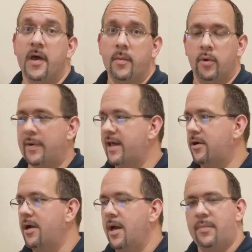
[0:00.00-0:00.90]
but
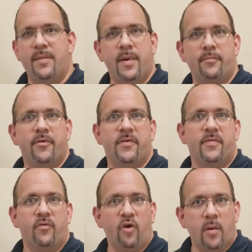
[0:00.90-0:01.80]
rather by members of the
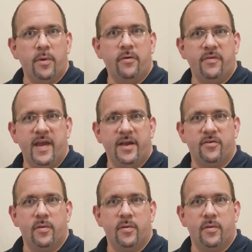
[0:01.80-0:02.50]
trombone section,